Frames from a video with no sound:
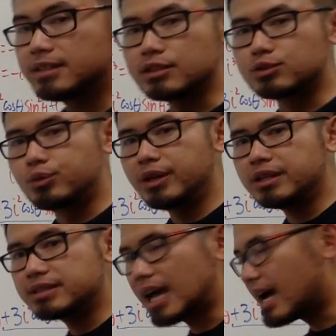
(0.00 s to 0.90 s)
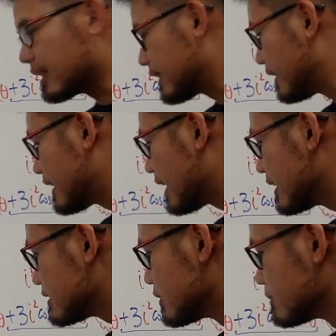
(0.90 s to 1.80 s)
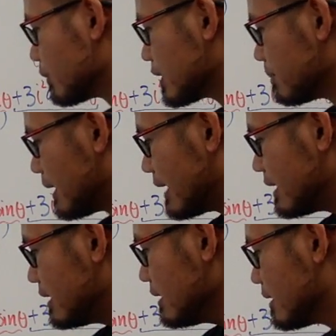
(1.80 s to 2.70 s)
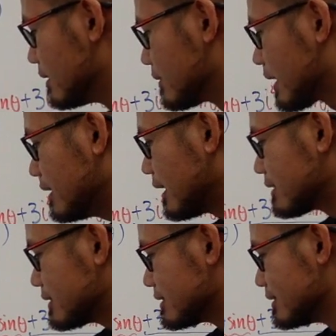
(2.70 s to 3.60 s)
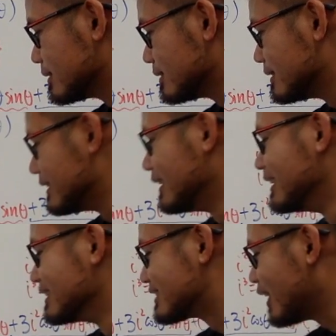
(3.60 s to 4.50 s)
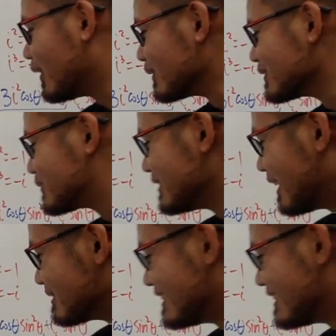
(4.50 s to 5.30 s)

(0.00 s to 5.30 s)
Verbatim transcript: is three sine theta. That's just multiplying, okay, like this. So three times